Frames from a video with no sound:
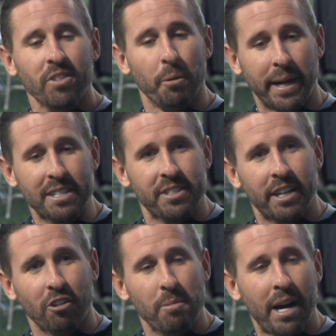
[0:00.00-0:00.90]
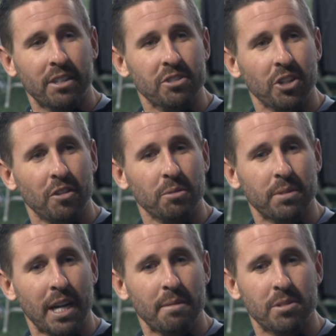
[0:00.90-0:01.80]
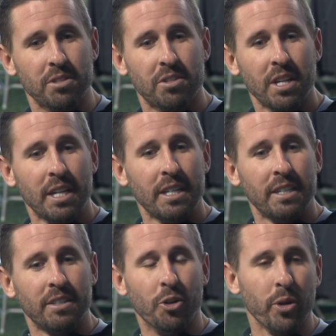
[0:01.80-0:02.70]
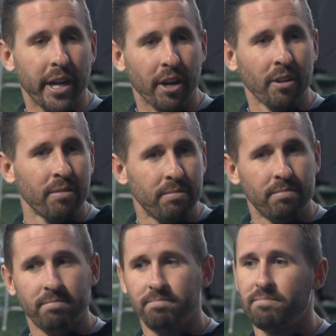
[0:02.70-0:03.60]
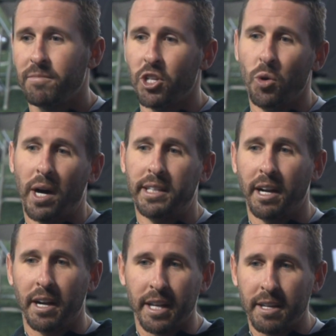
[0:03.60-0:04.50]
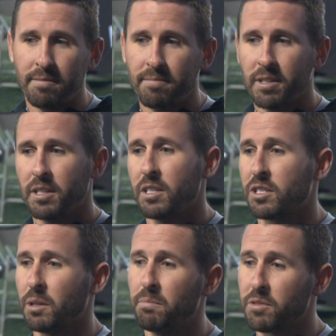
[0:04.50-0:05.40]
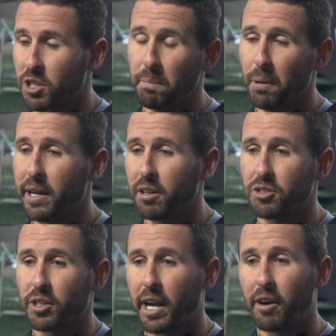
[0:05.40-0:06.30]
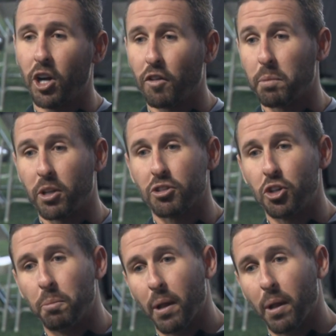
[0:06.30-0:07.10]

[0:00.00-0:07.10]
the biggest thing to remind yourself sometimes is new year, new identity. Some players are carryover, but there's new